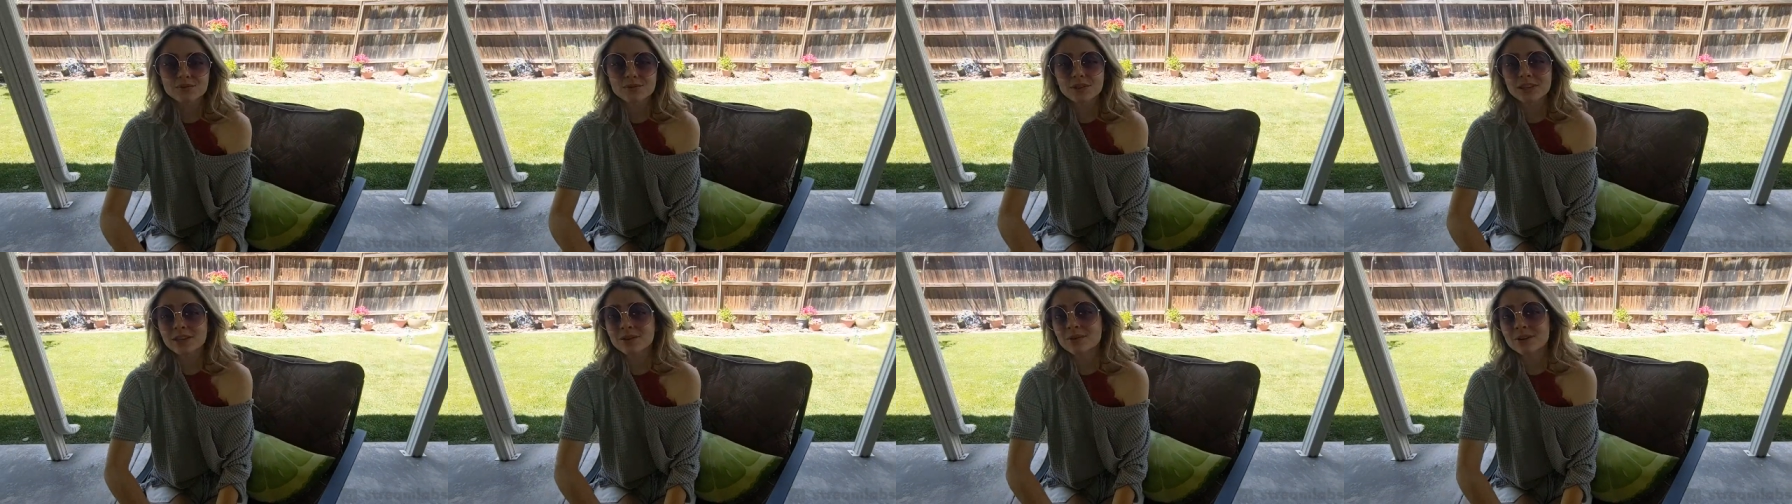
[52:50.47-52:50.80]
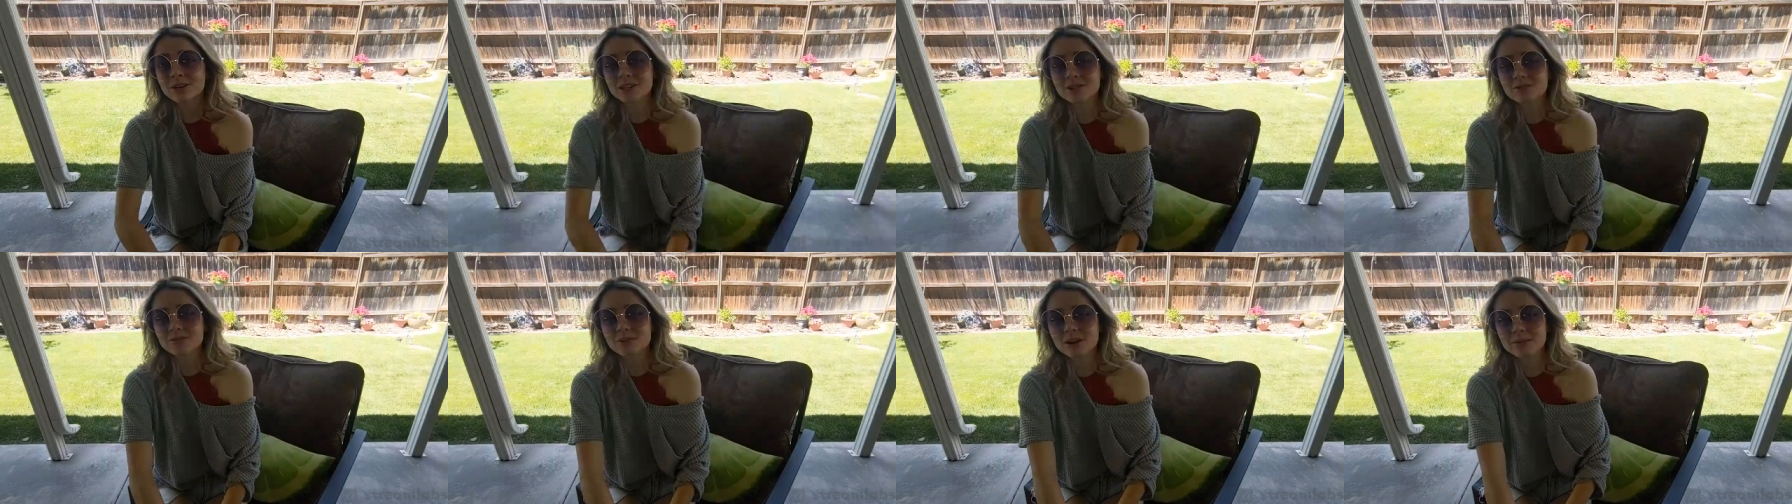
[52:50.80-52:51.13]
I just really
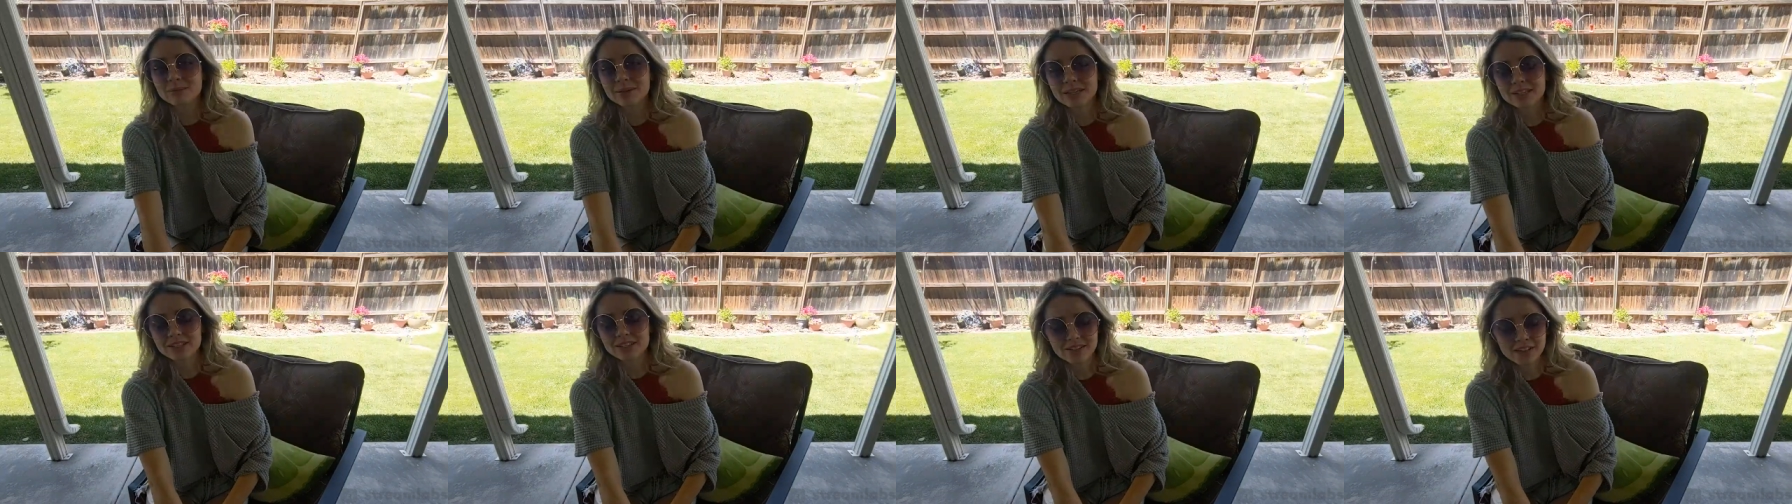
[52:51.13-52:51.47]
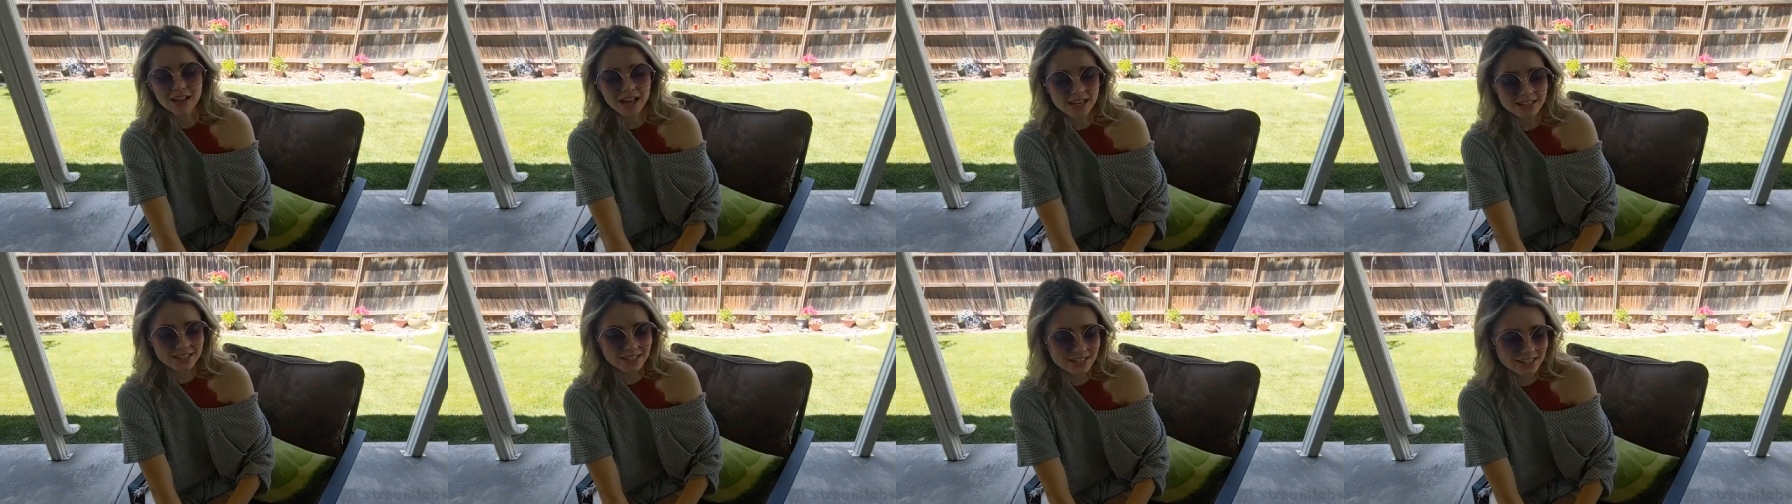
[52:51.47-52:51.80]
wanted to wear my
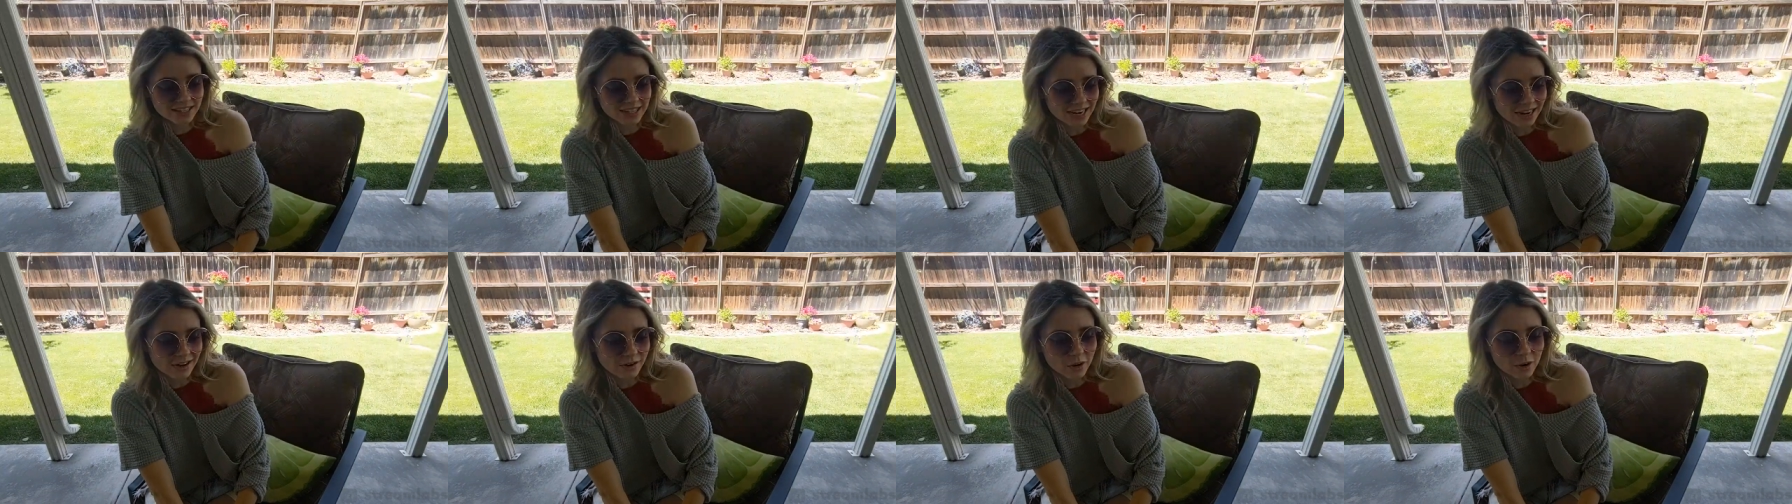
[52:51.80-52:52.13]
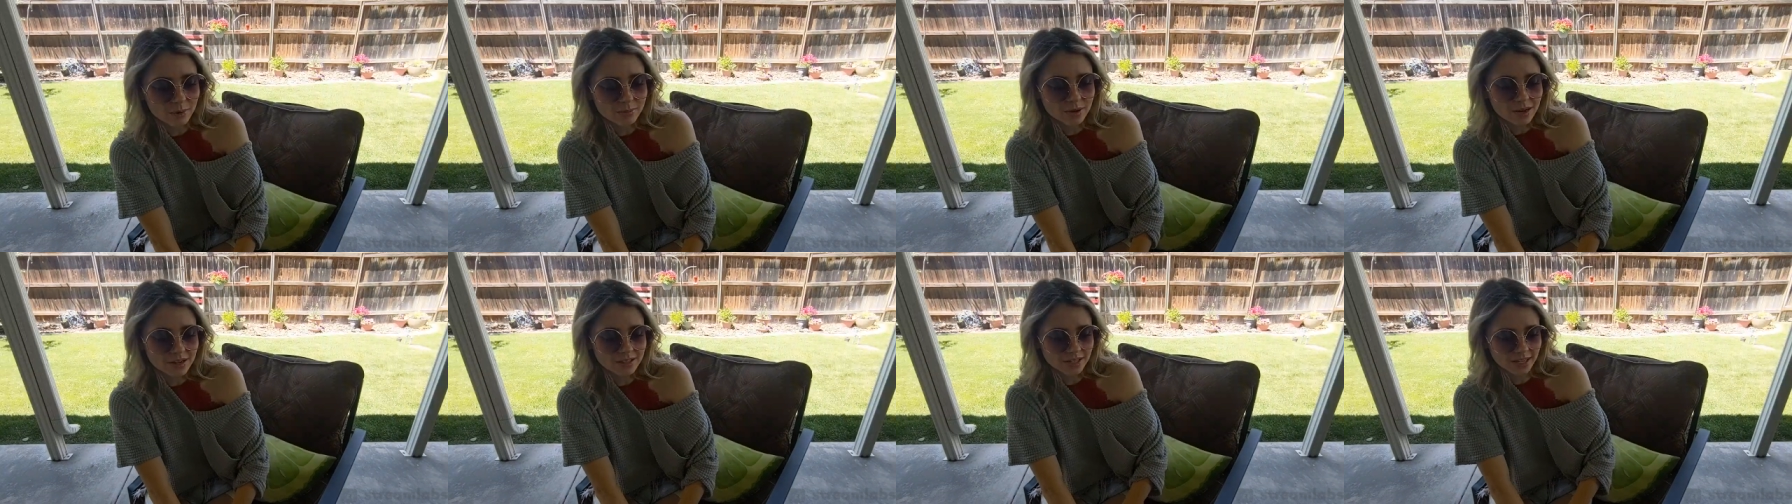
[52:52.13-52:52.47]
sunglasses, and I
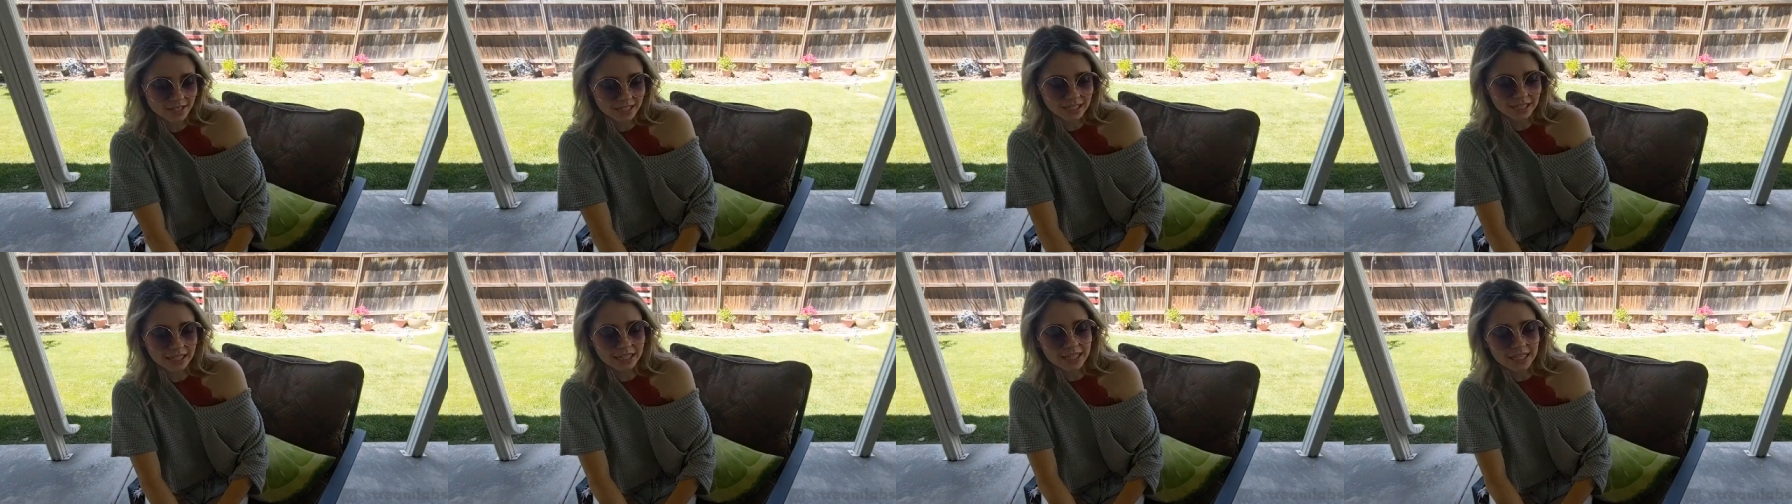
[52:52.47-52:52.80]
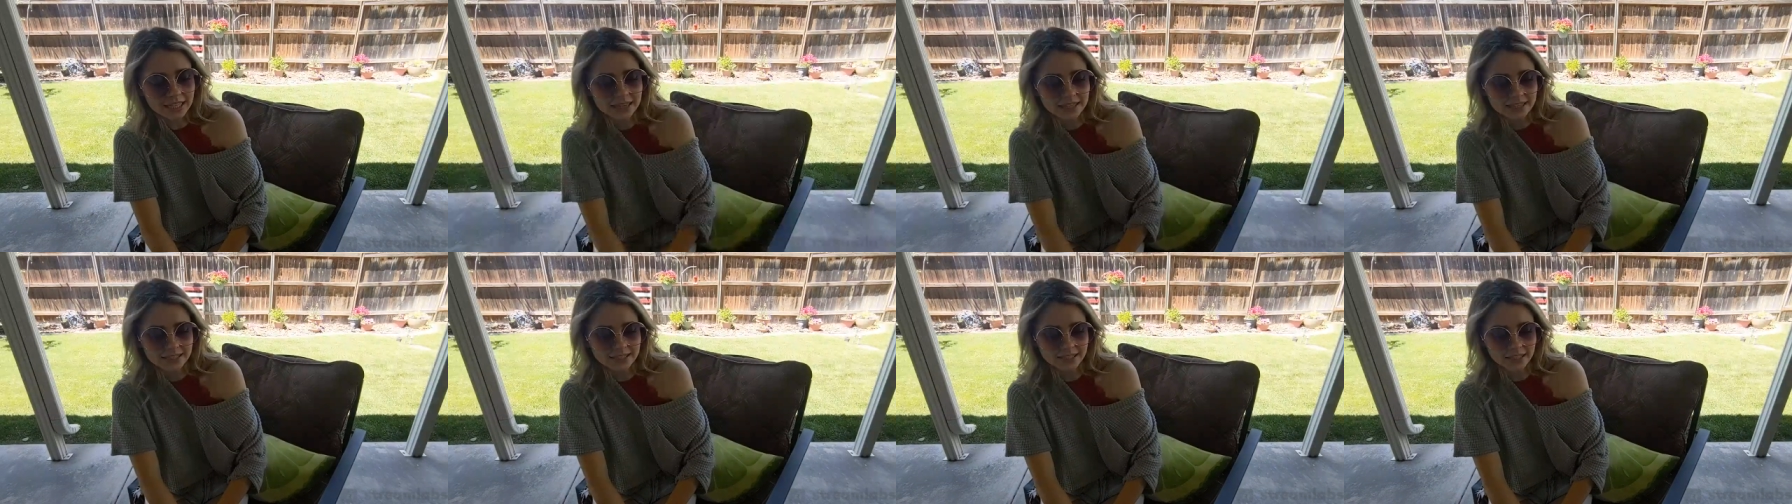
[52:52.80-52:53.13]
know I'm not
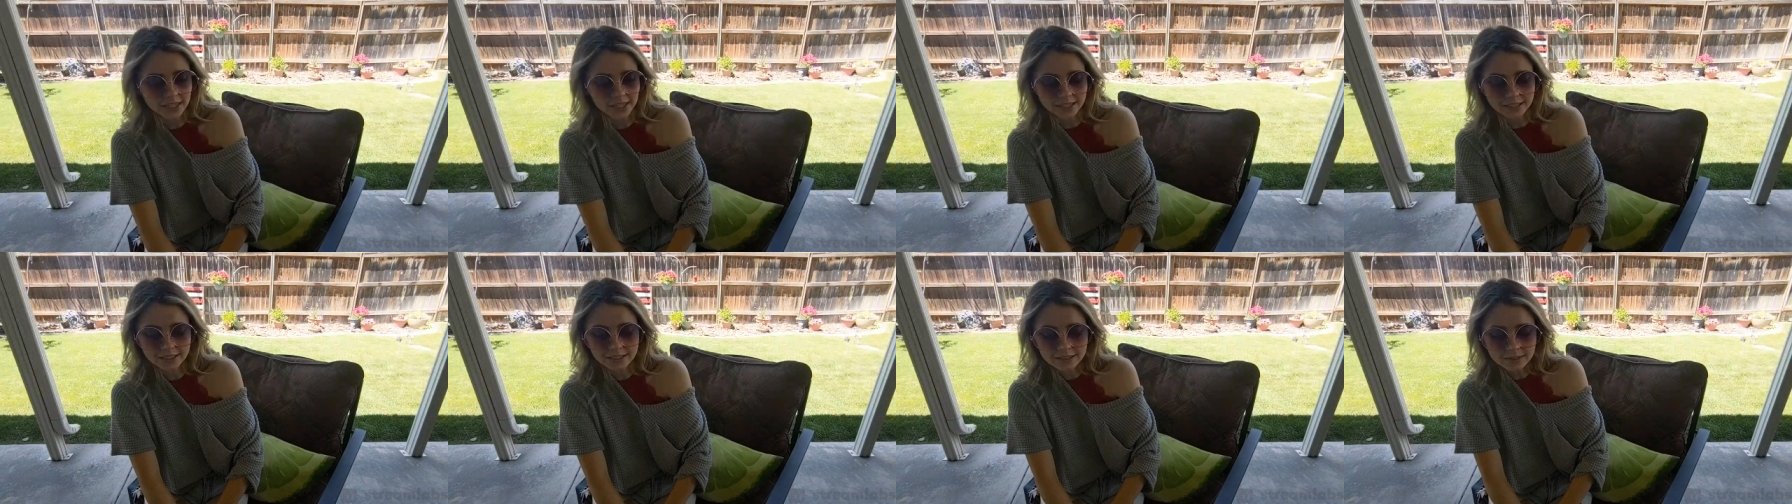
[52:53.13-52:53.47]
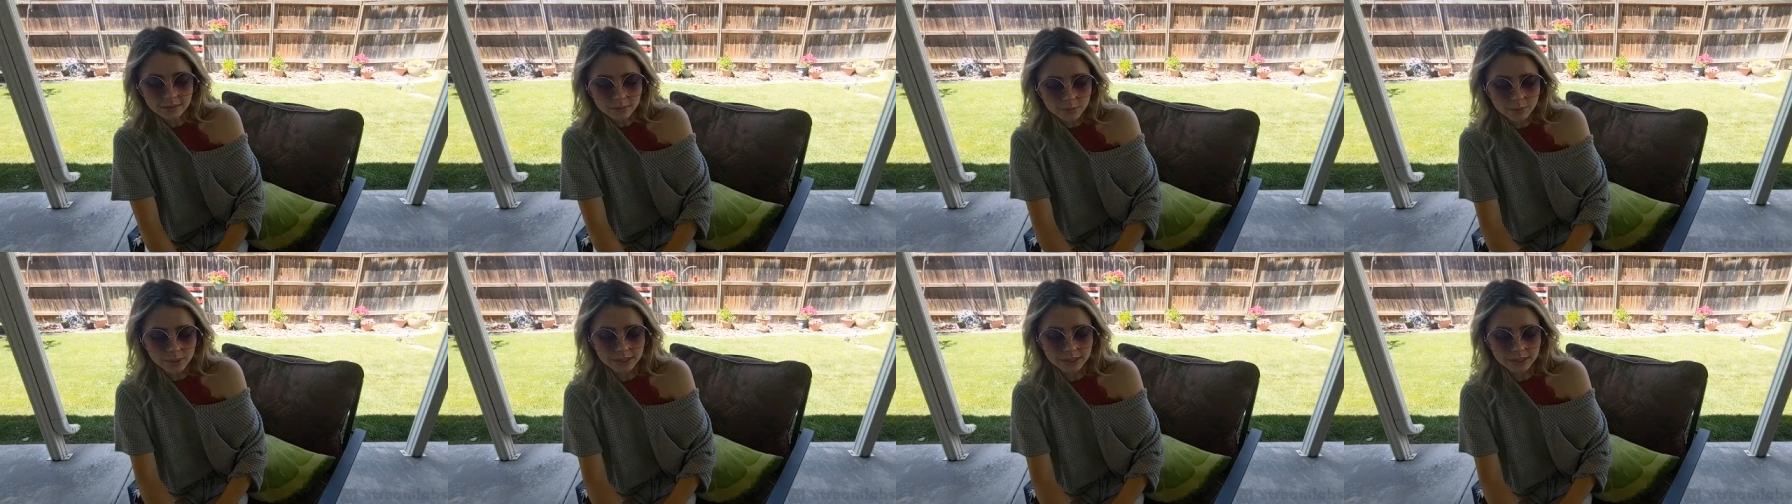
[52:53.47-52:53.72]
technically in the sun,